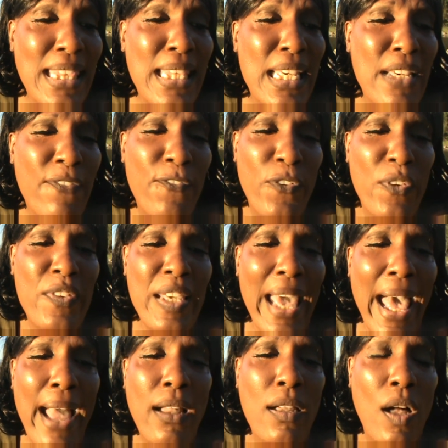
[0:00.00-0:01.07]
live for the
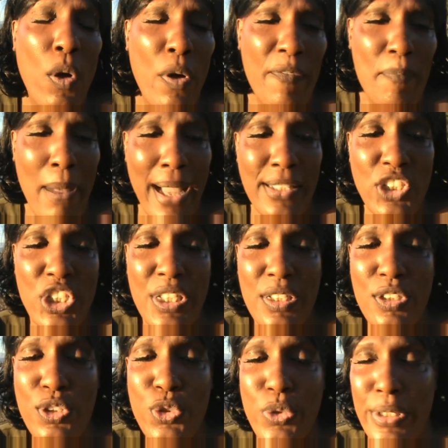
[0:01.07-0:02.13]
echo of my
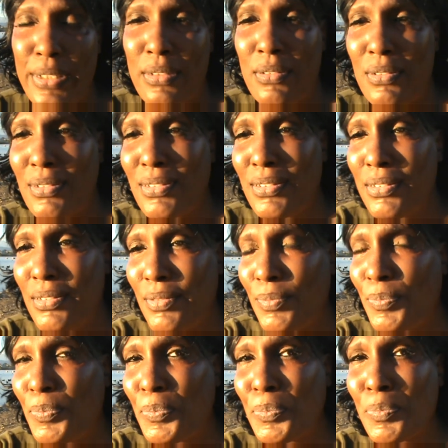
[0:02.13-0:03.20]
children,
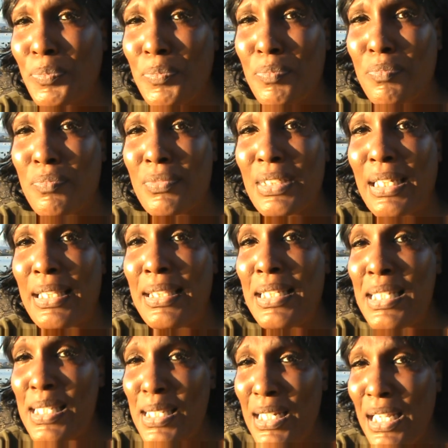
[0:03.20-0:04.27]

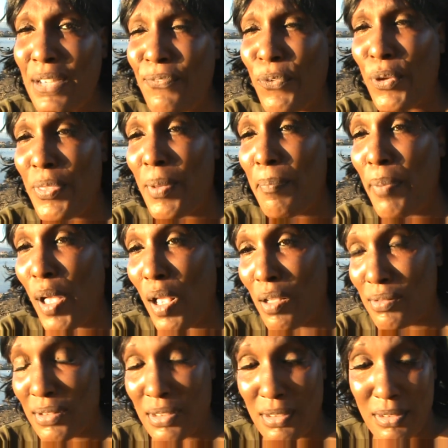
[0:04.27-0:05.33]
listening for the
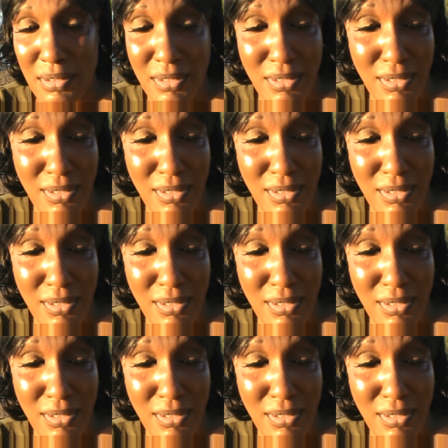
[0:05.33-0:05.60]
bolt